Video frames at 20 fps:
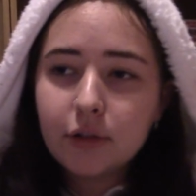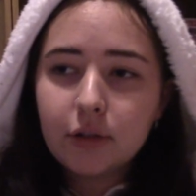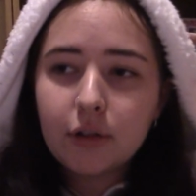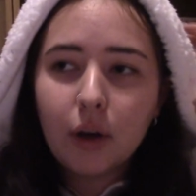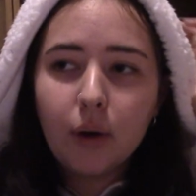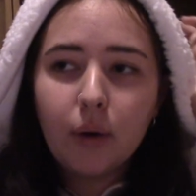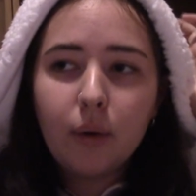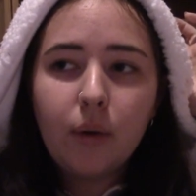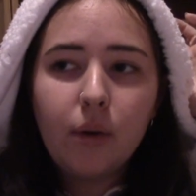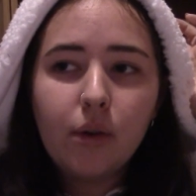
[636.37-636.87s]

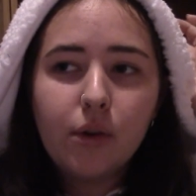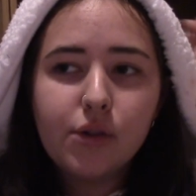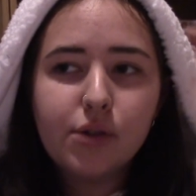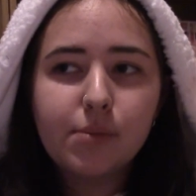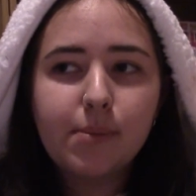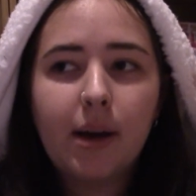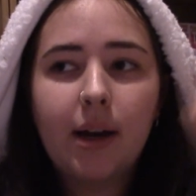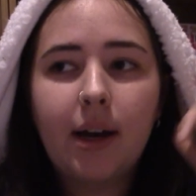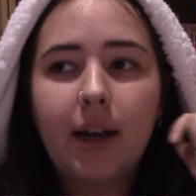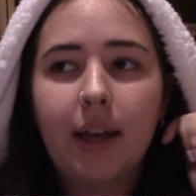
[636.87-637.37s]
don't
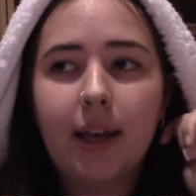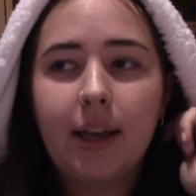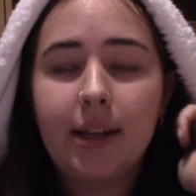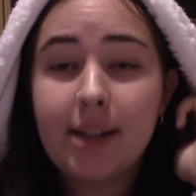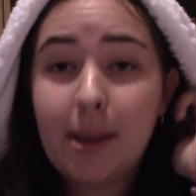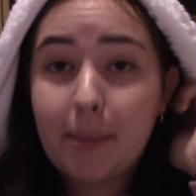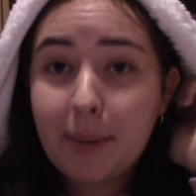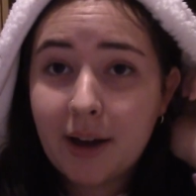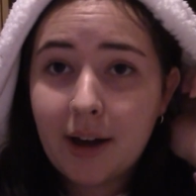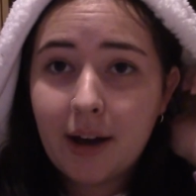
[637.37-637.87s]
use my
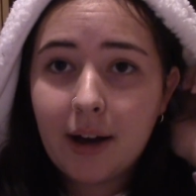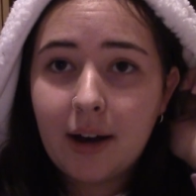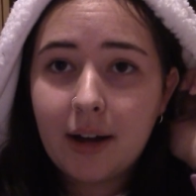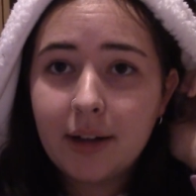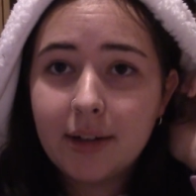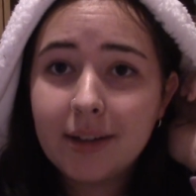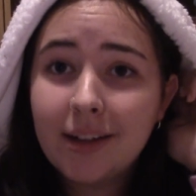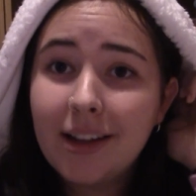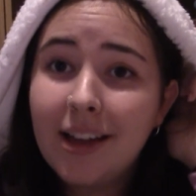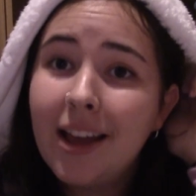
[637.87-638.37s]
debit
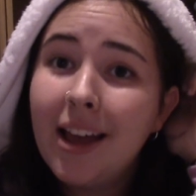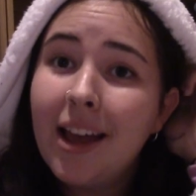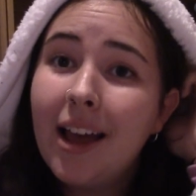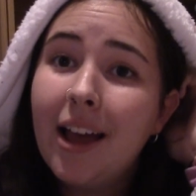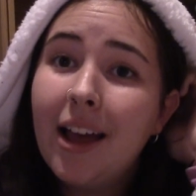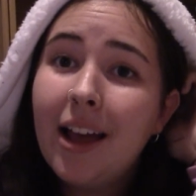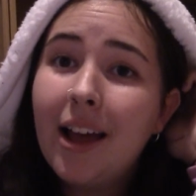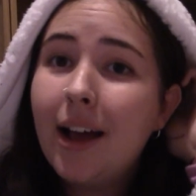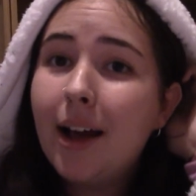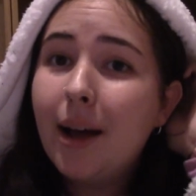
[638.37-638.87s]
card
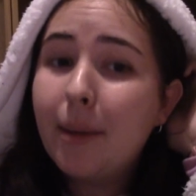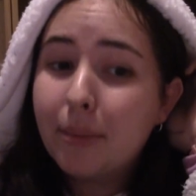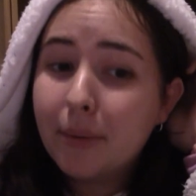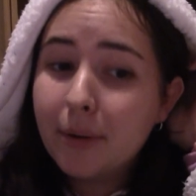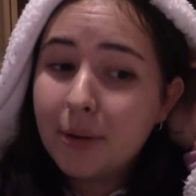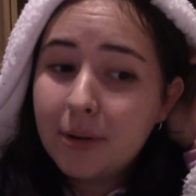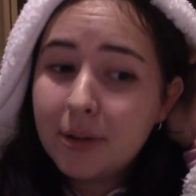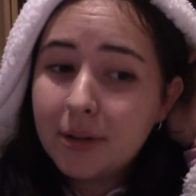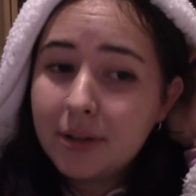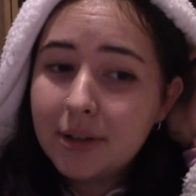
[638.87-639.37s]

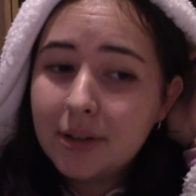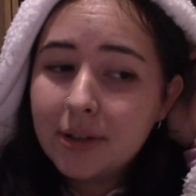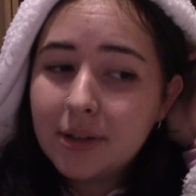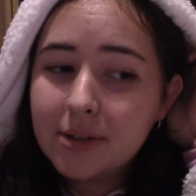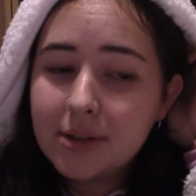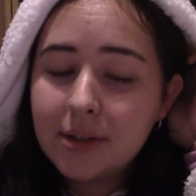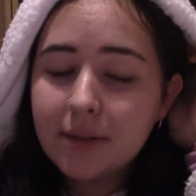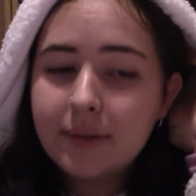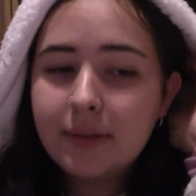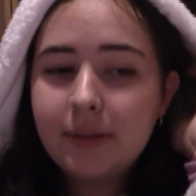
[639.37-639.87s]
abroad
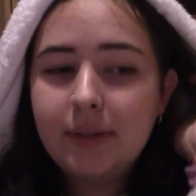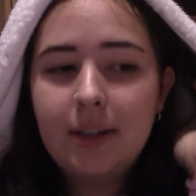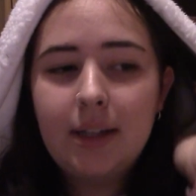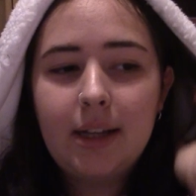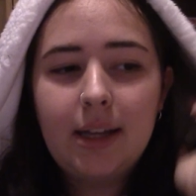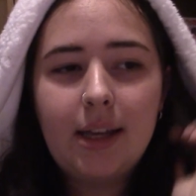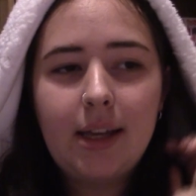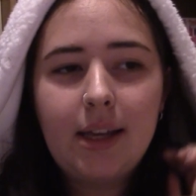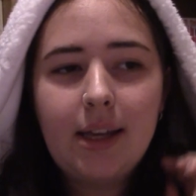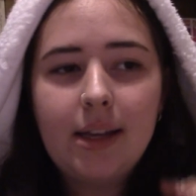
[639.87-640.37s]
because
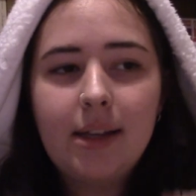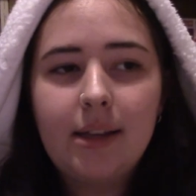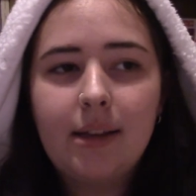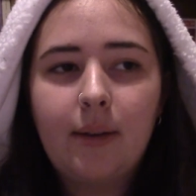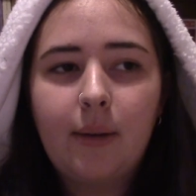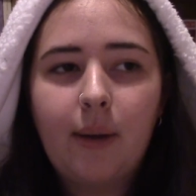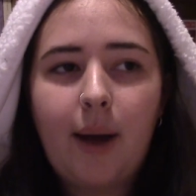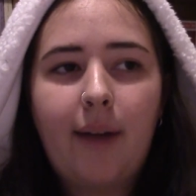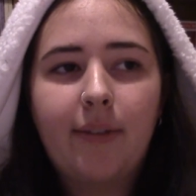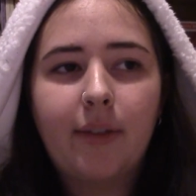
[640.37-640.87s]
obviously
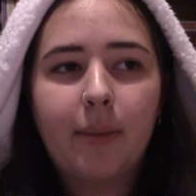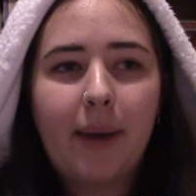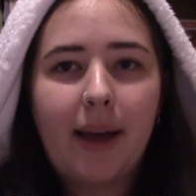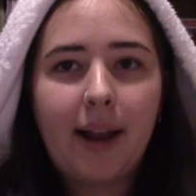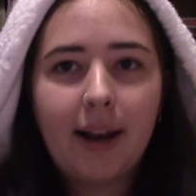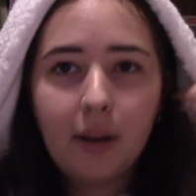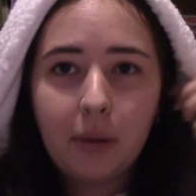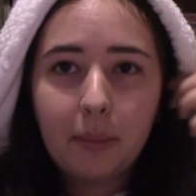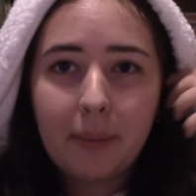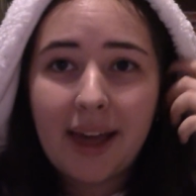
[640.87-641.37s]
you have to
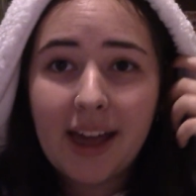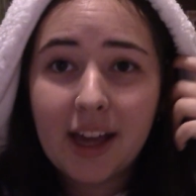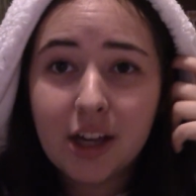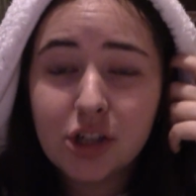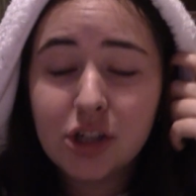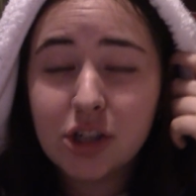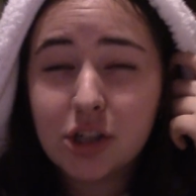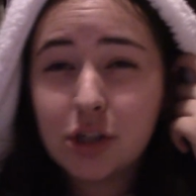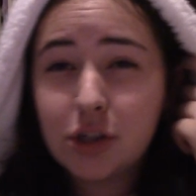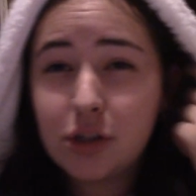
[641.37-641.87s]
pay a little bit
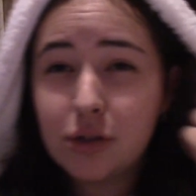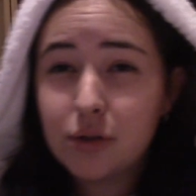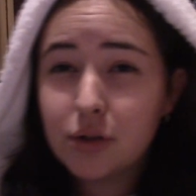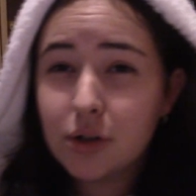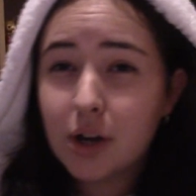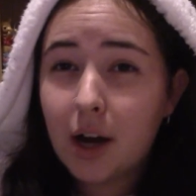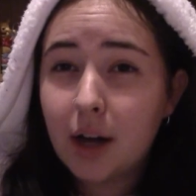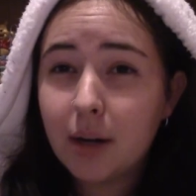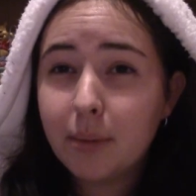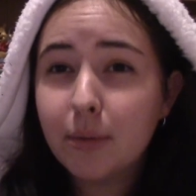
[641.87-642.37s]
extra to use
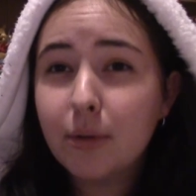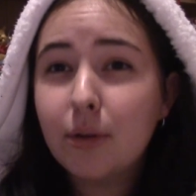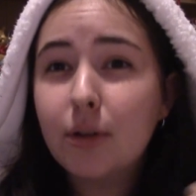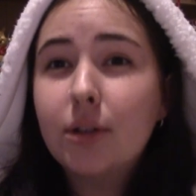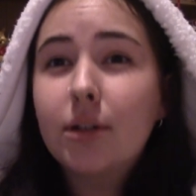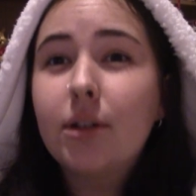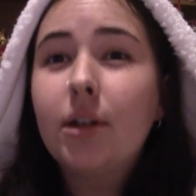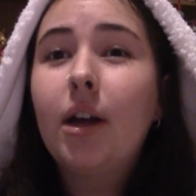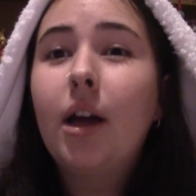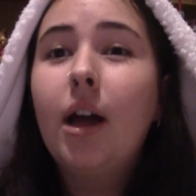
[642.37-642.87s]
your card
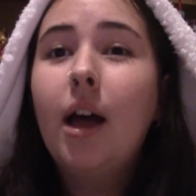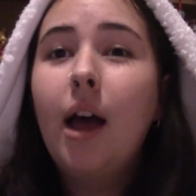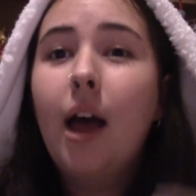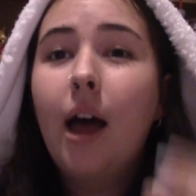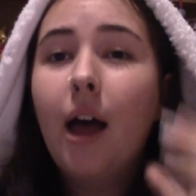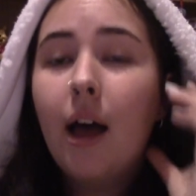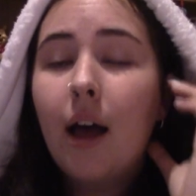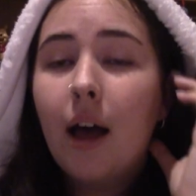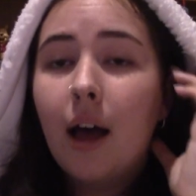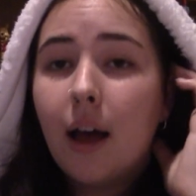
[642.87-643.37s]
abroad,
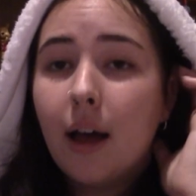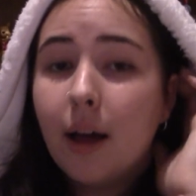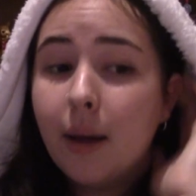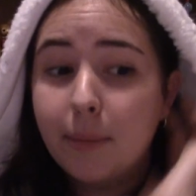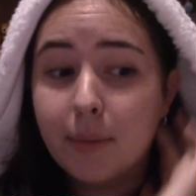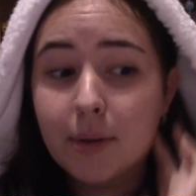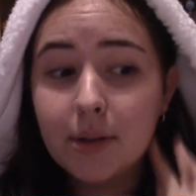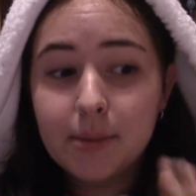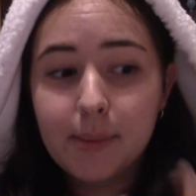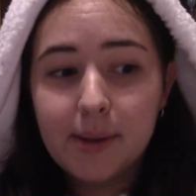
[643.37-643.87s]

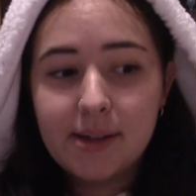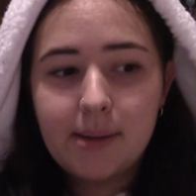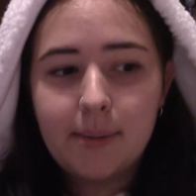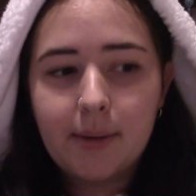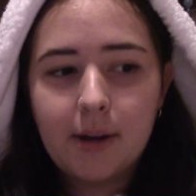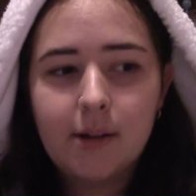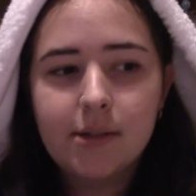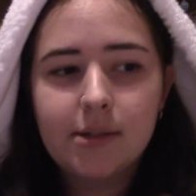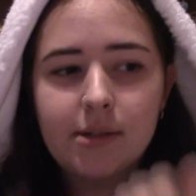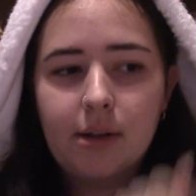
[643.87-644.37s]
because my
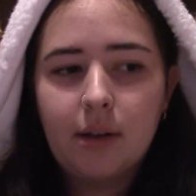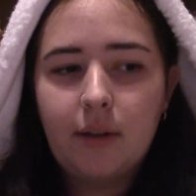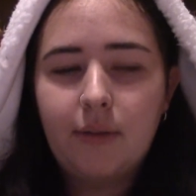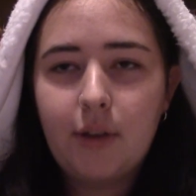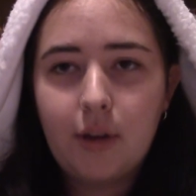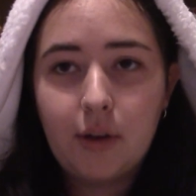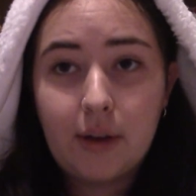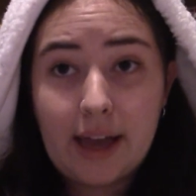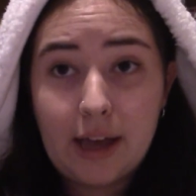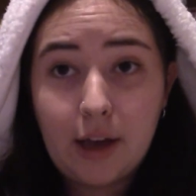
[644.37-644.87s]
debit card is only
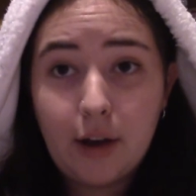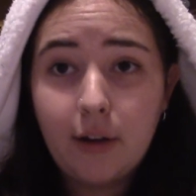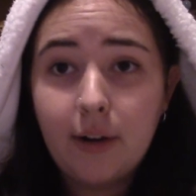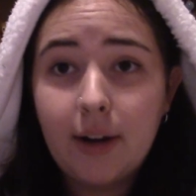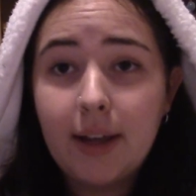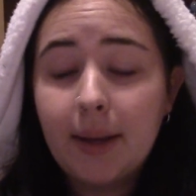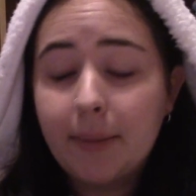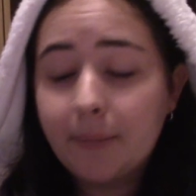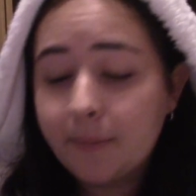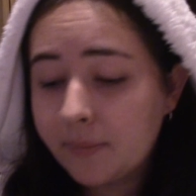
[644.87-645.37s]
for UK
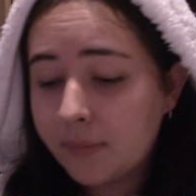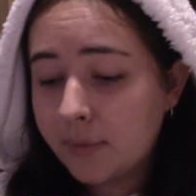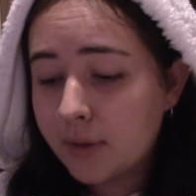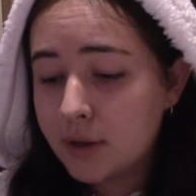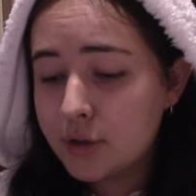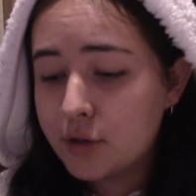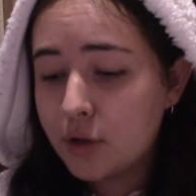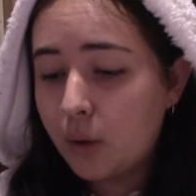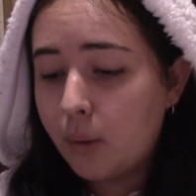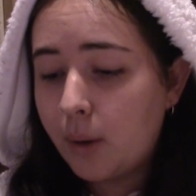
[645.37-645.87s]
only.
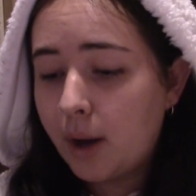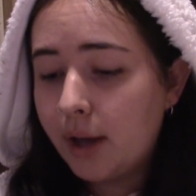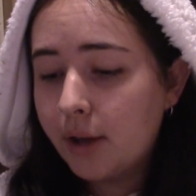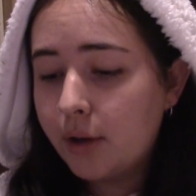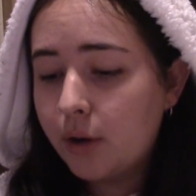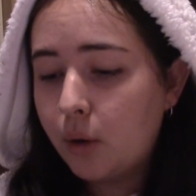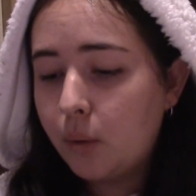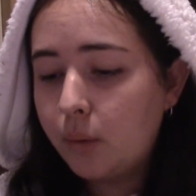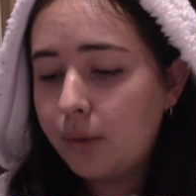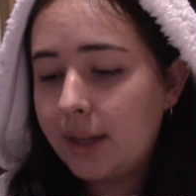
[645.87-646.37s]
So I
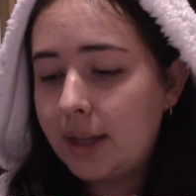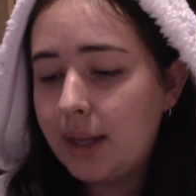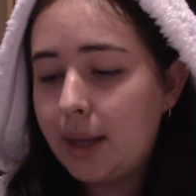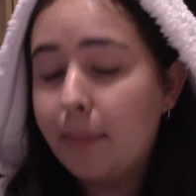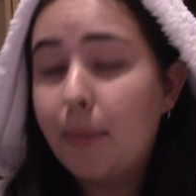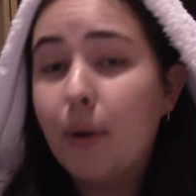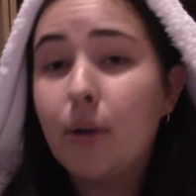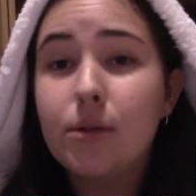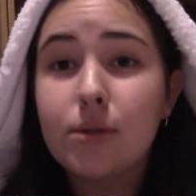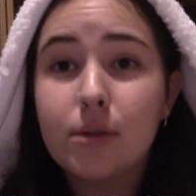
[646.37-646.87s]
got
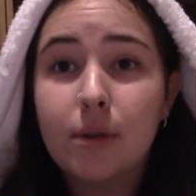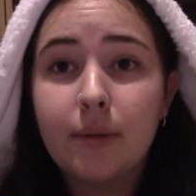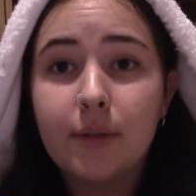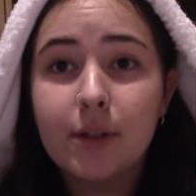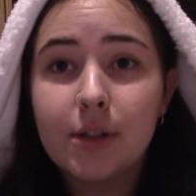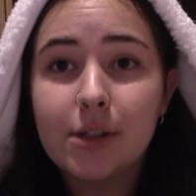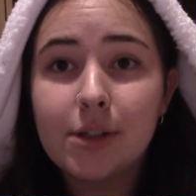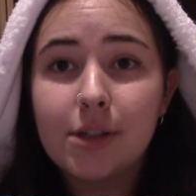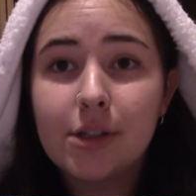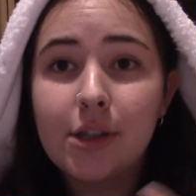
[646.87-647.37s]
the post
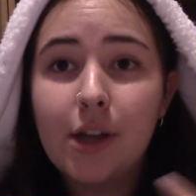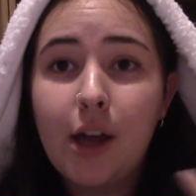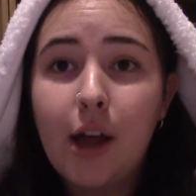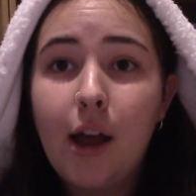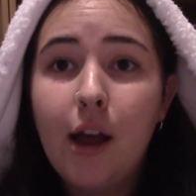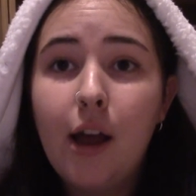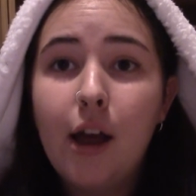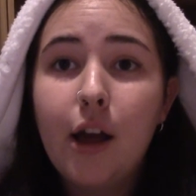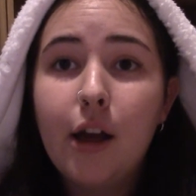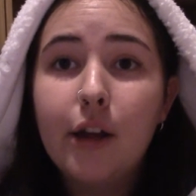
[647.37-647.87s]
office
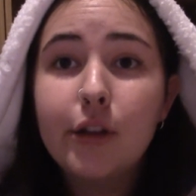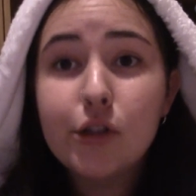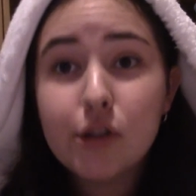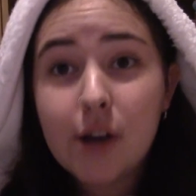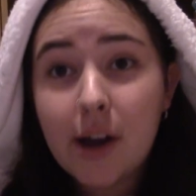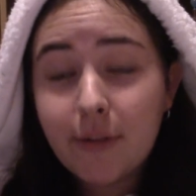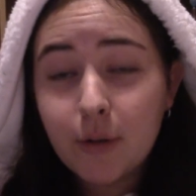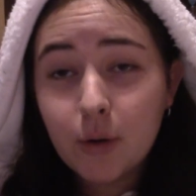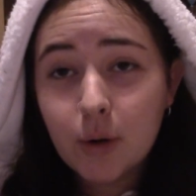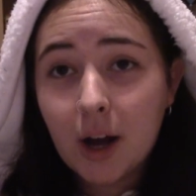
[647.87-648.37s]

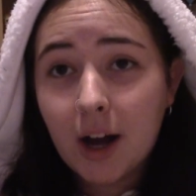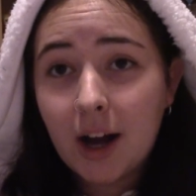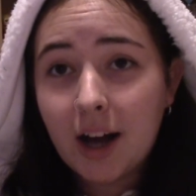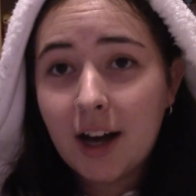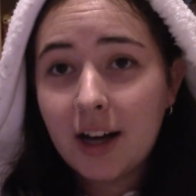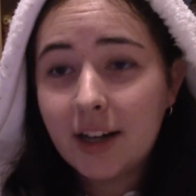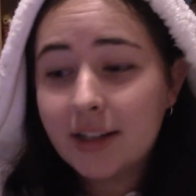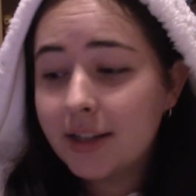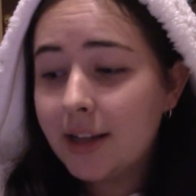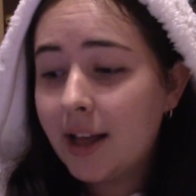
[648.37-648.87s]
travel
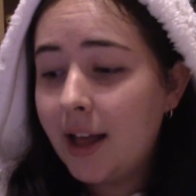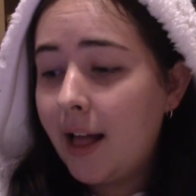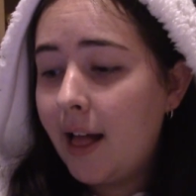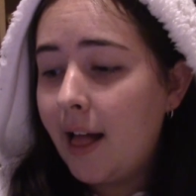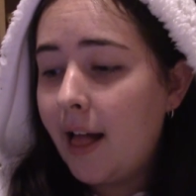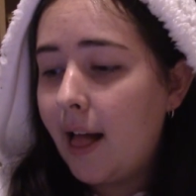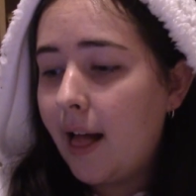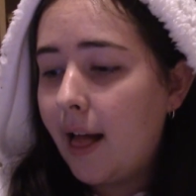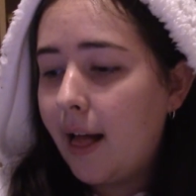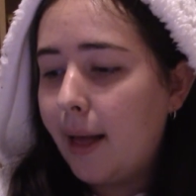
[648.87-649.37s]
card,
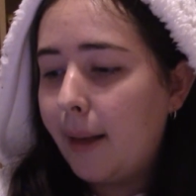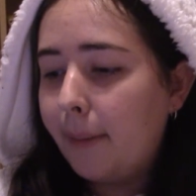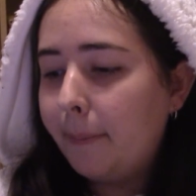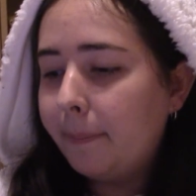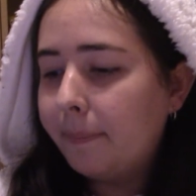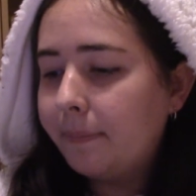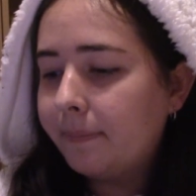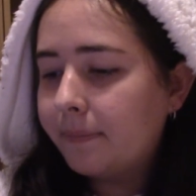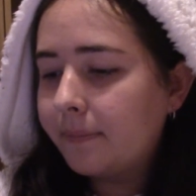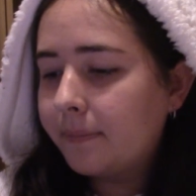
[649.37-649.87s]

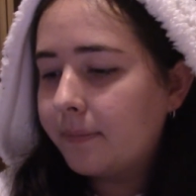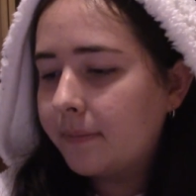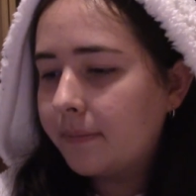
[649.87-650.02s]
and